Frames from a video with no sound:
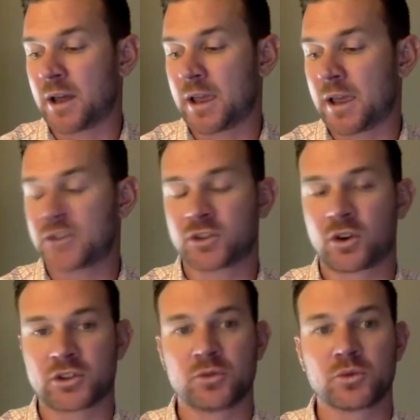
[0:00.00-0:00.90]

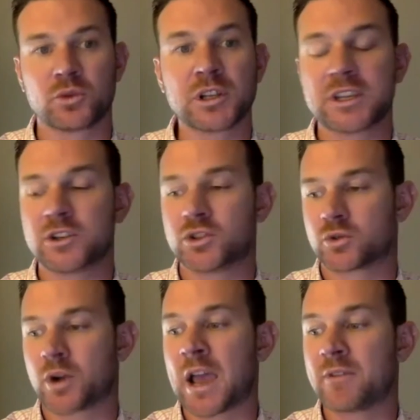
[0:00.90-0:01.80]
start to really
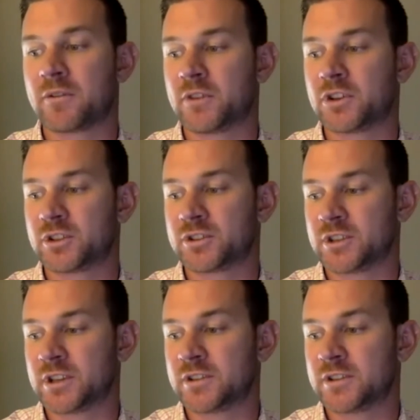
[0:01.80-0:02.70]
drive
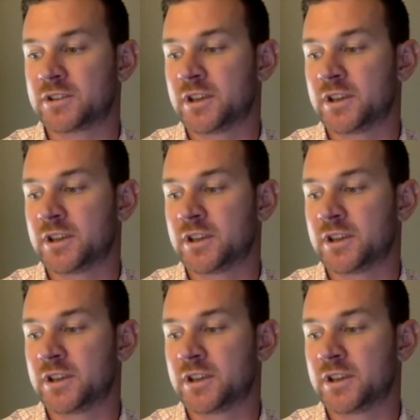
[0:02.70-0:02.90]
efficiencies